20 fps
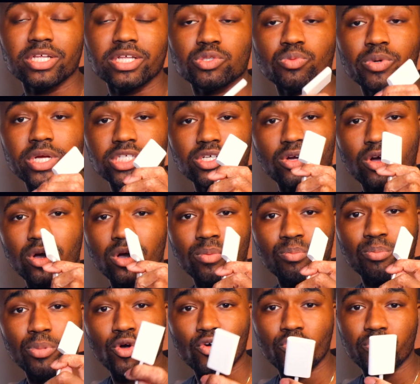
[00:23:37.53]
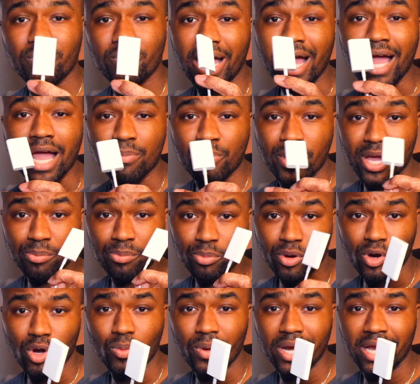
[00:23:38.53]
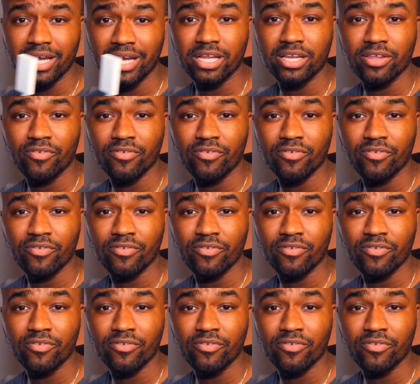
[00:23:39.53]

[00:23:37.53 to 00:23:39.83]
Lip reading: This works on both my iPad Pro when I need